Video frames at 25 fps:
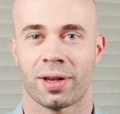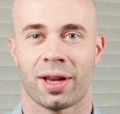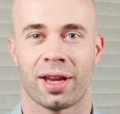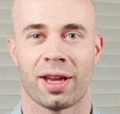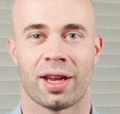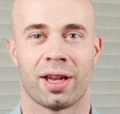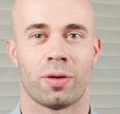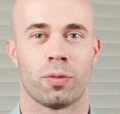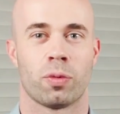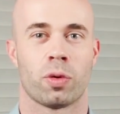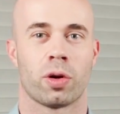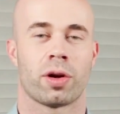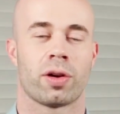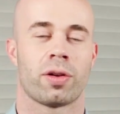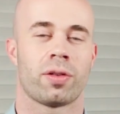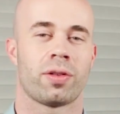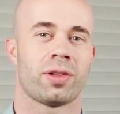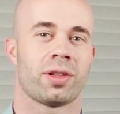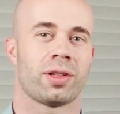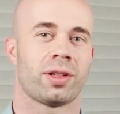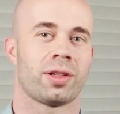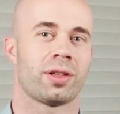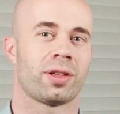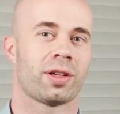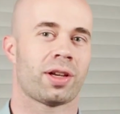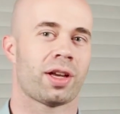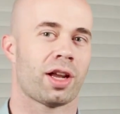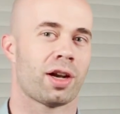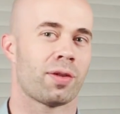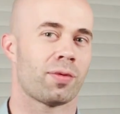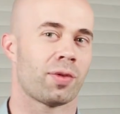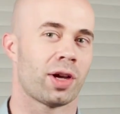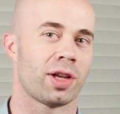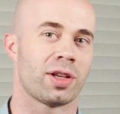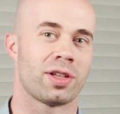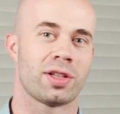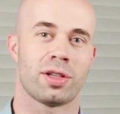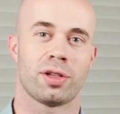And what are the kind of
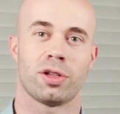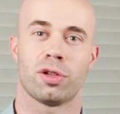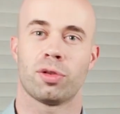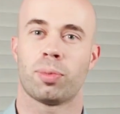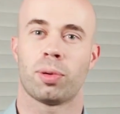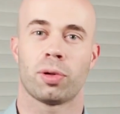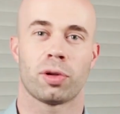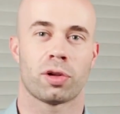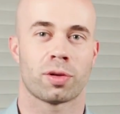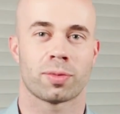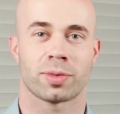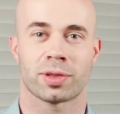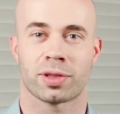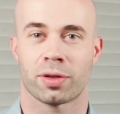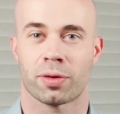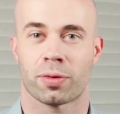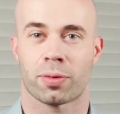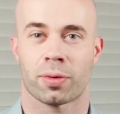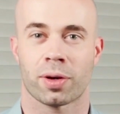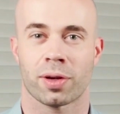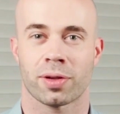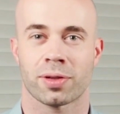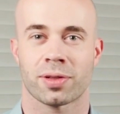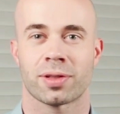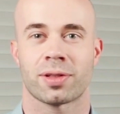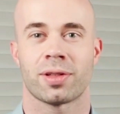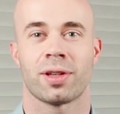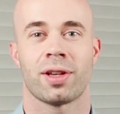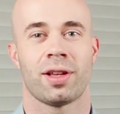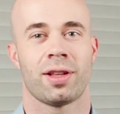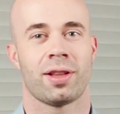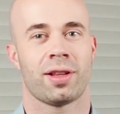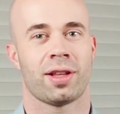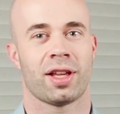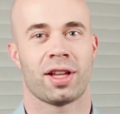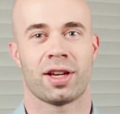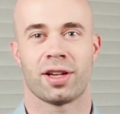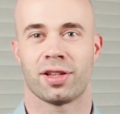ideal polearms that thrust?
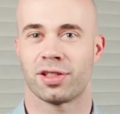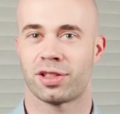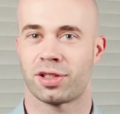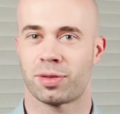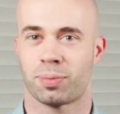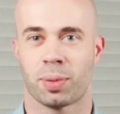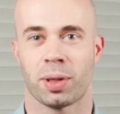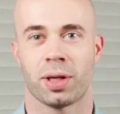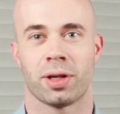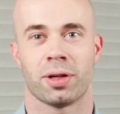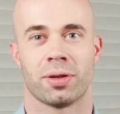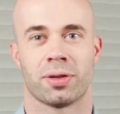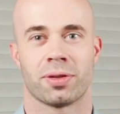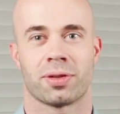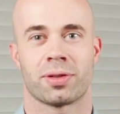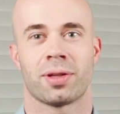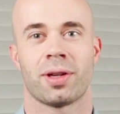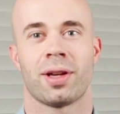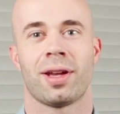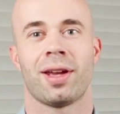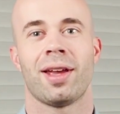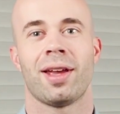That is spears.